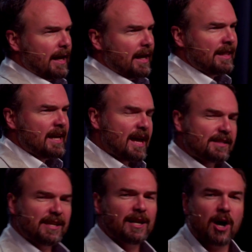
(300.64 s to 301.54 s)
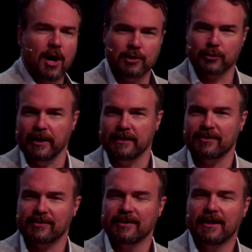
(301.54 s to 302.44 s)
in the
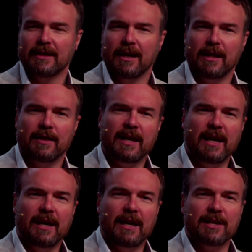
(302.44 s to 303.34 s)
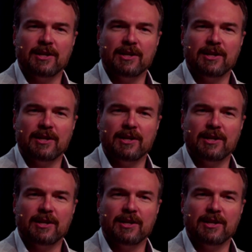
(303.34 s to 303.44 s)
1800s, the